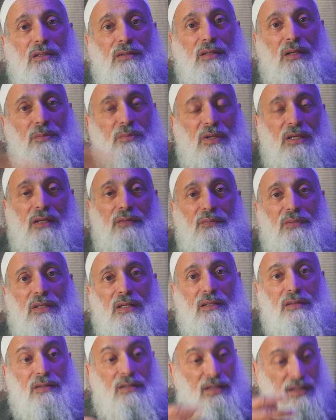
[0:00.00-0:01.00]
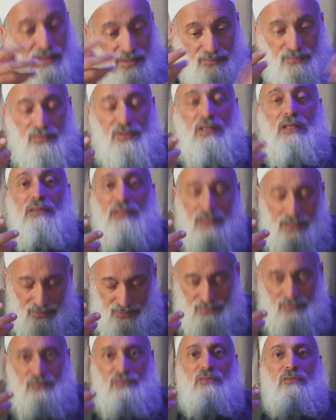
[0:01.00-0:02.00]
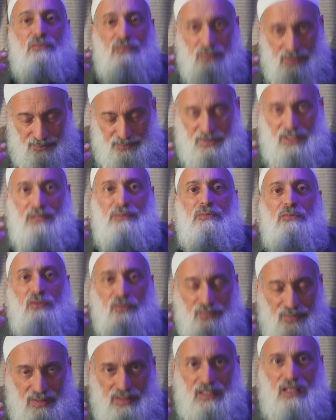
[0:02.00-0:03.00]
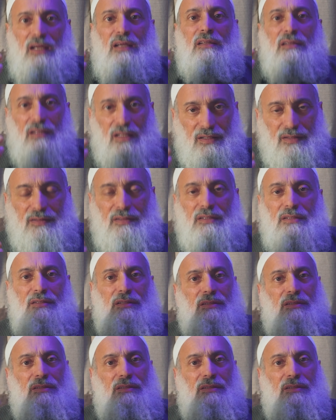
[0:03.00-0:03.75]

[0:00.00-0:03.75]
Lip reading: They believe in it. They read it by moving the head like this.